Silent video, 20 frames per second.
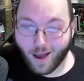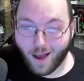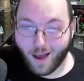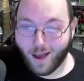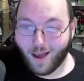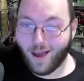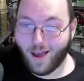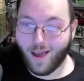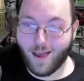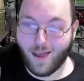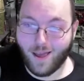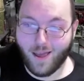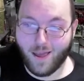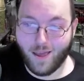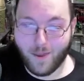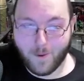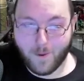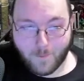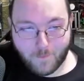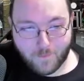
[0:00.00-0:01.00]

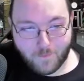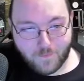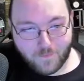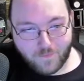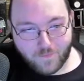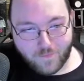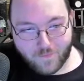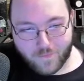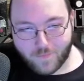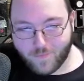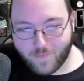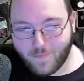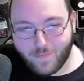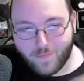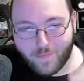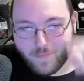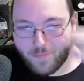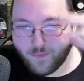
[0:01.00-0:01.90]
(no one is talking)